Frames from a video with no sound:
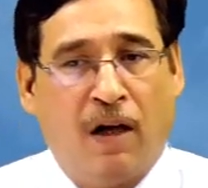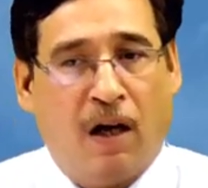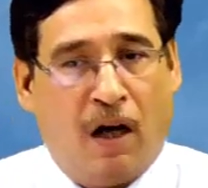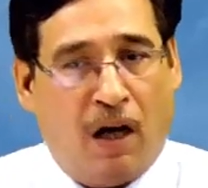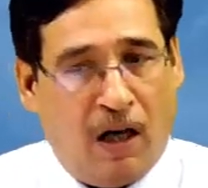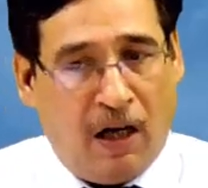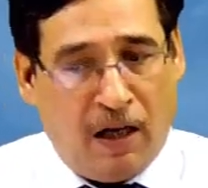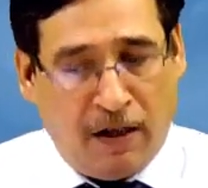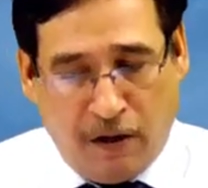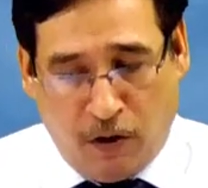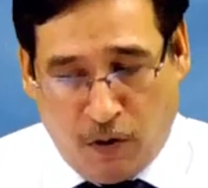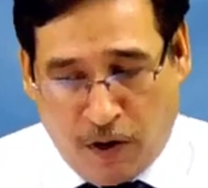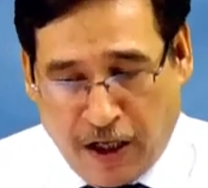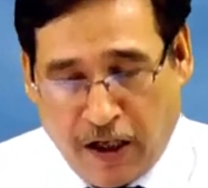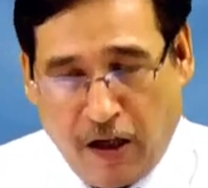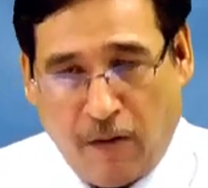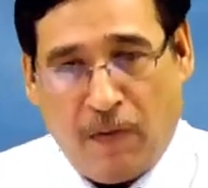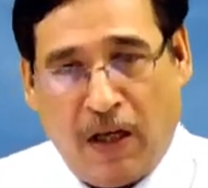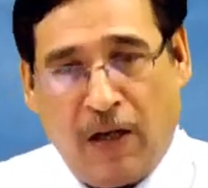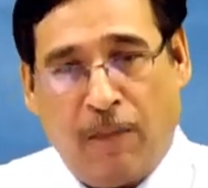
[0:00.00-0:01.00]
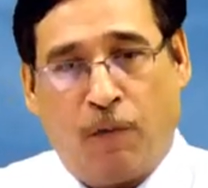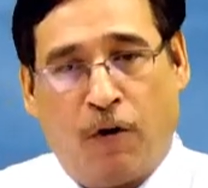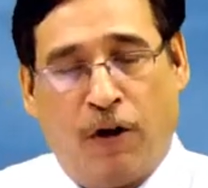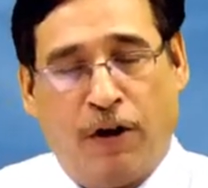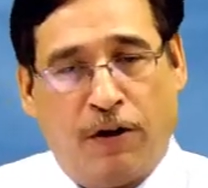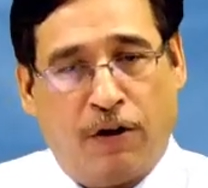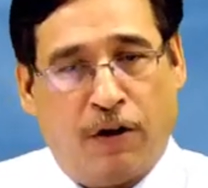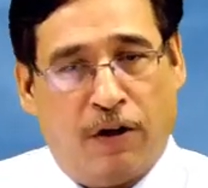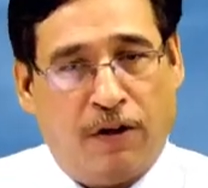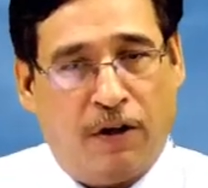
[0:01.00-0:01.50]
Are you getting my
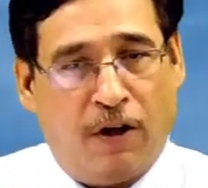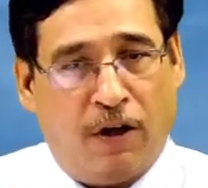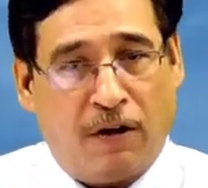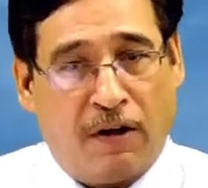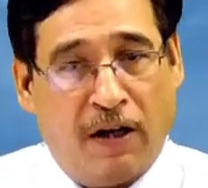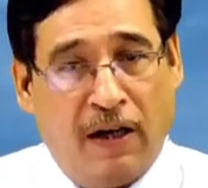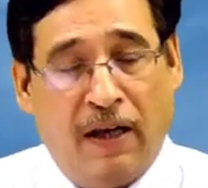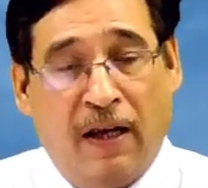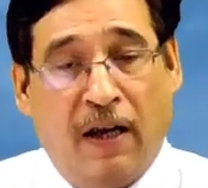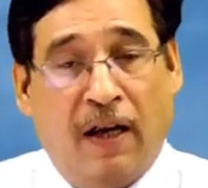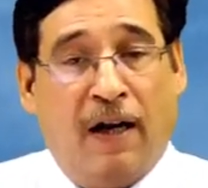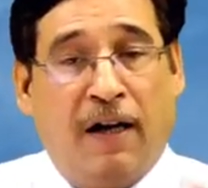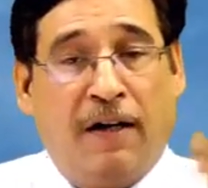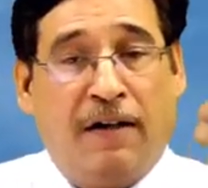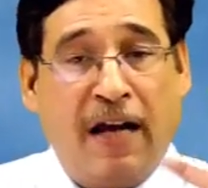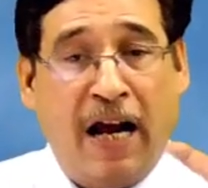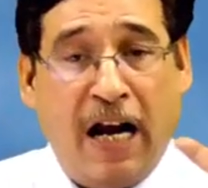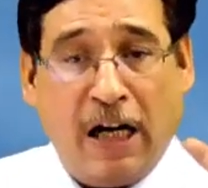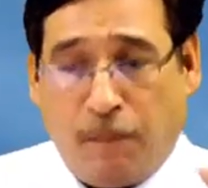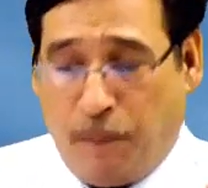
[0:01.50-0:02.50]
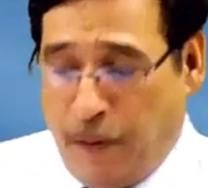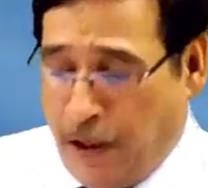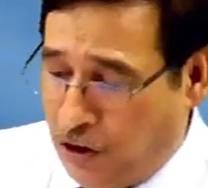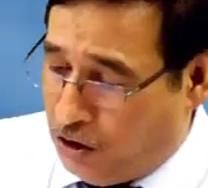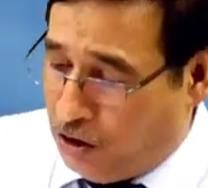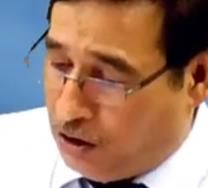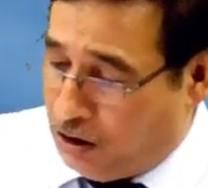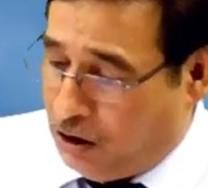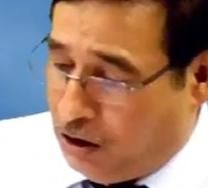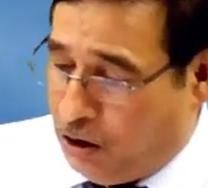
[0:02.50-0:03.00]
point or not? That
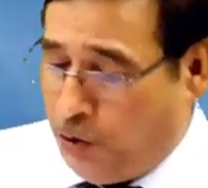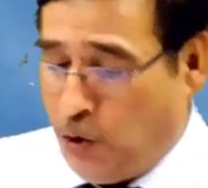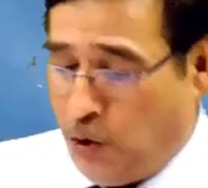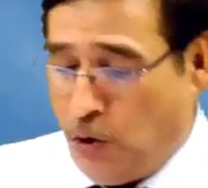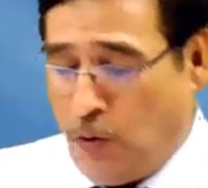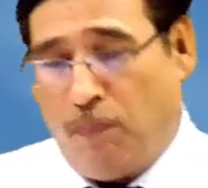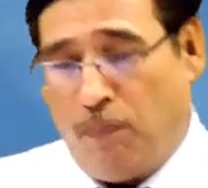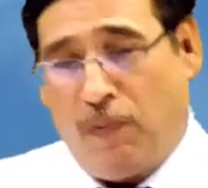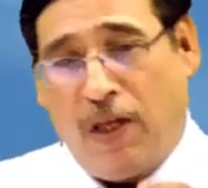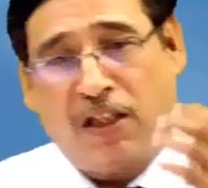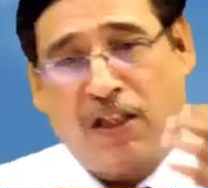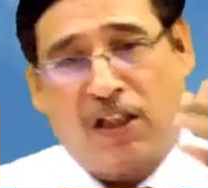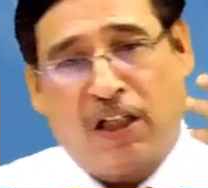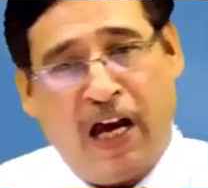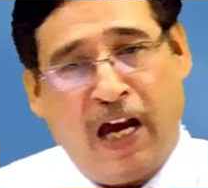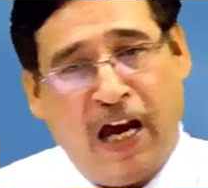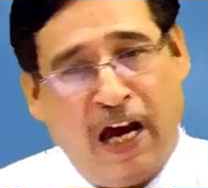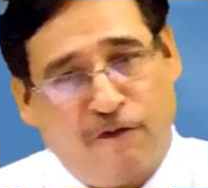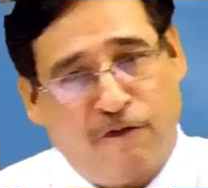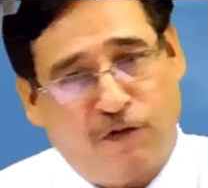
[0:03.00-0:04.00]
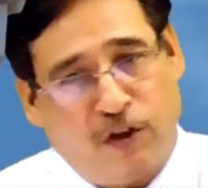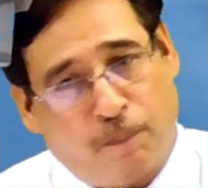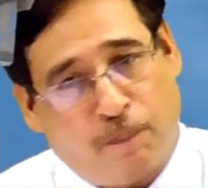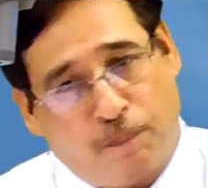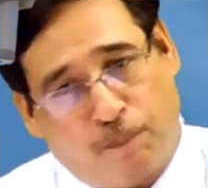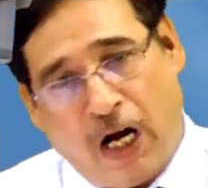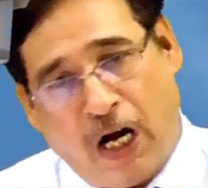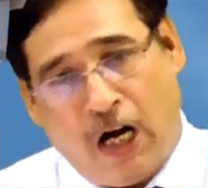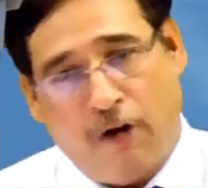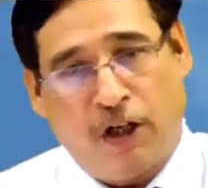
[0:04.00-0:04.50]
means you must have the
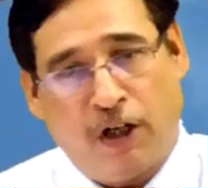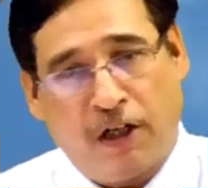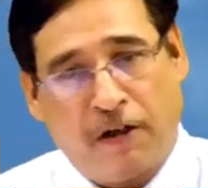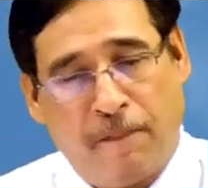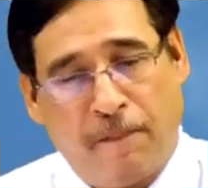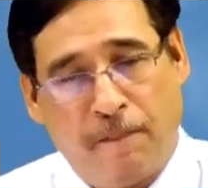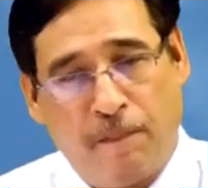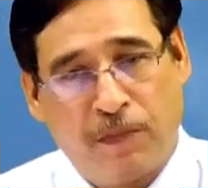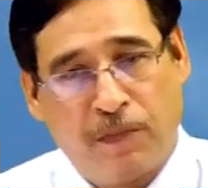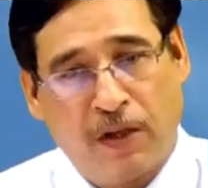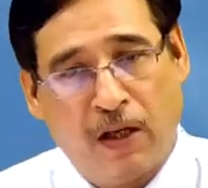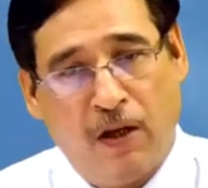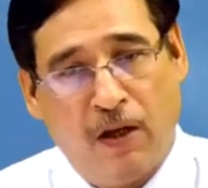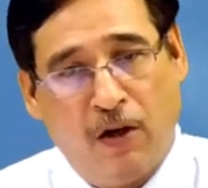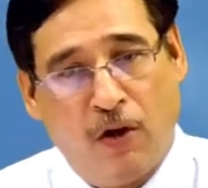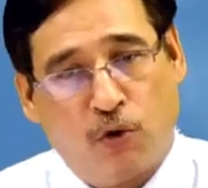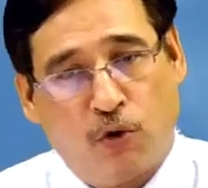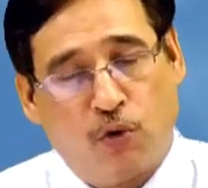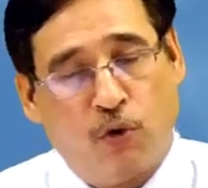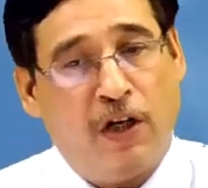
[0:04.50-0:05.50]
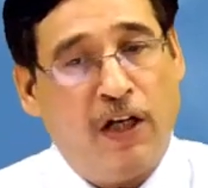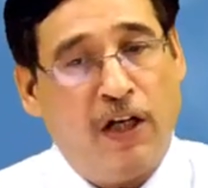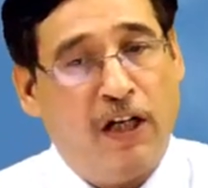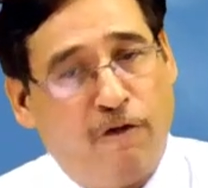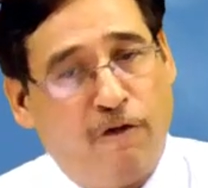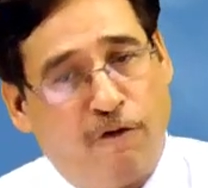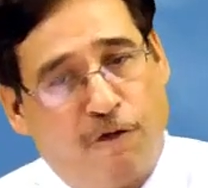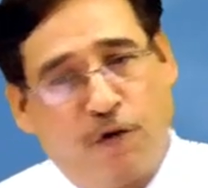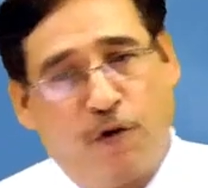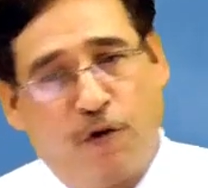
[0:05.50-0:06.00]
power to
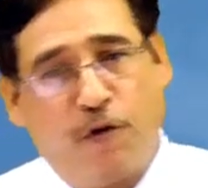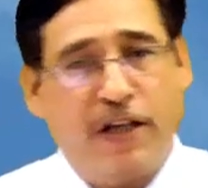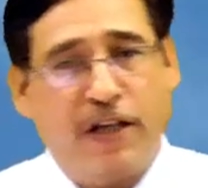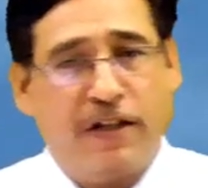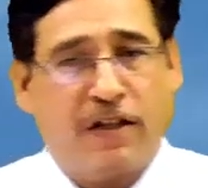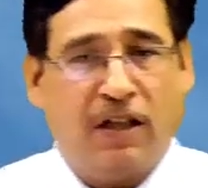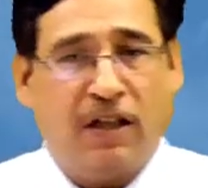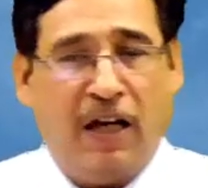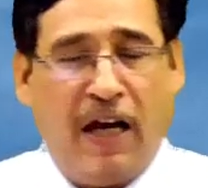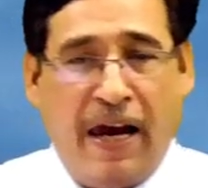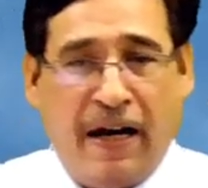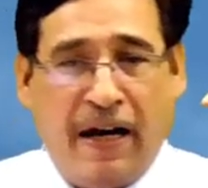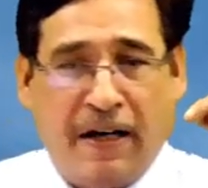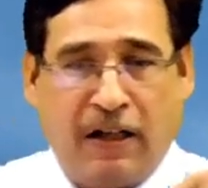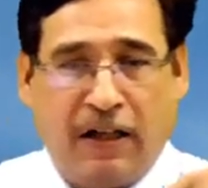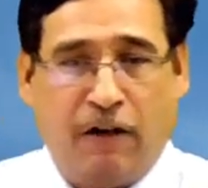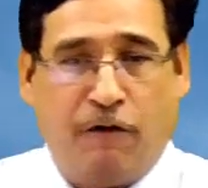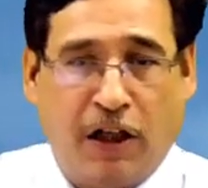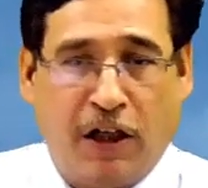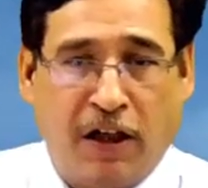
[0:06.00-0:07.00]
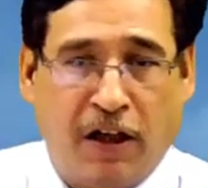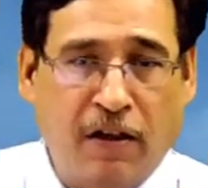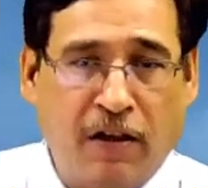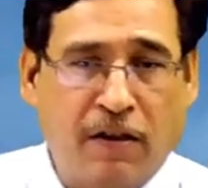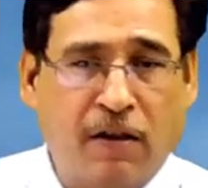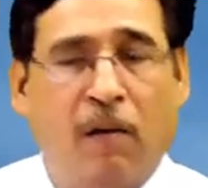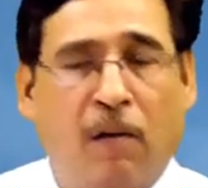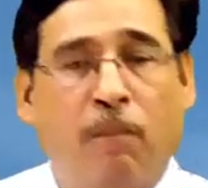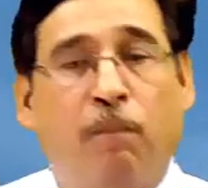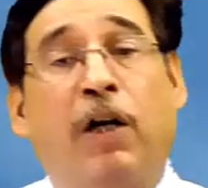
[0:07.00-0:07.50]
influence the
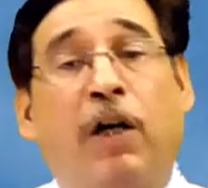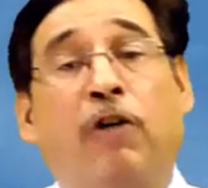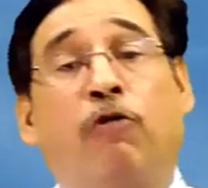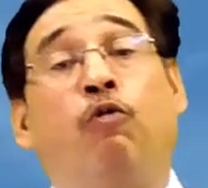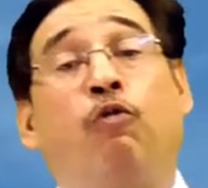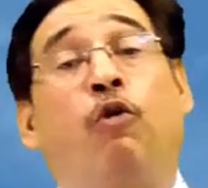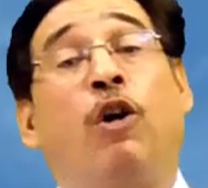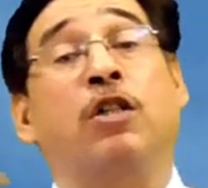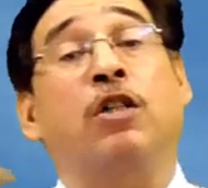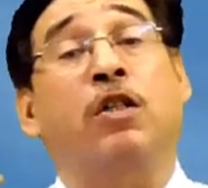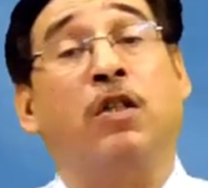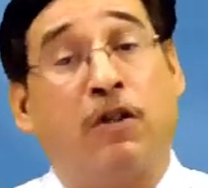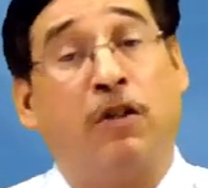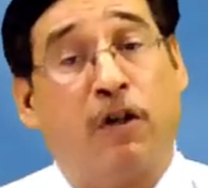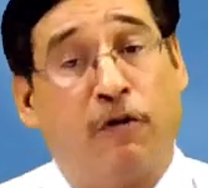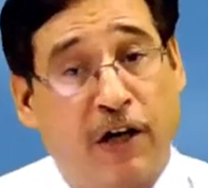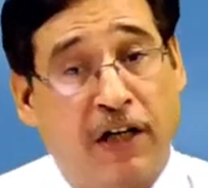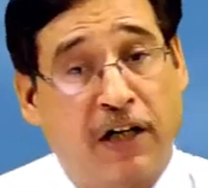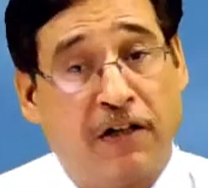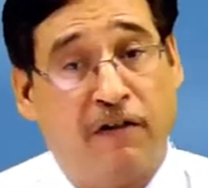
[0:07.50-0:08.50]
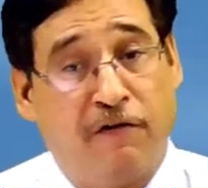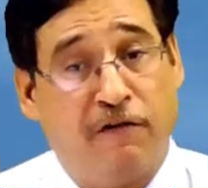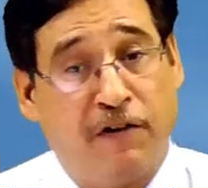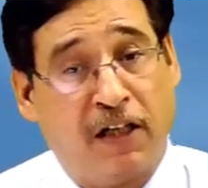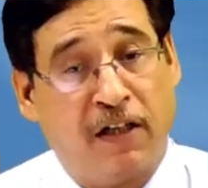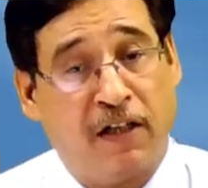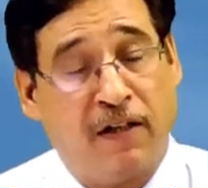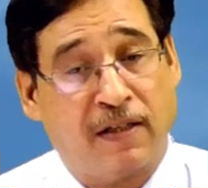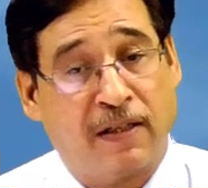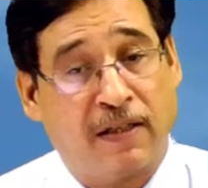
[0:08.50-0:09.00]
activities, but what sort of
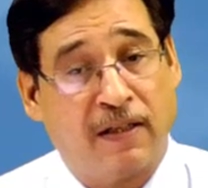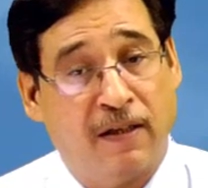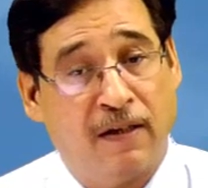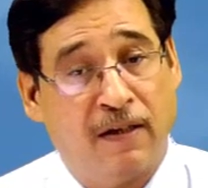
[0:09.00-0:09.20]
activities?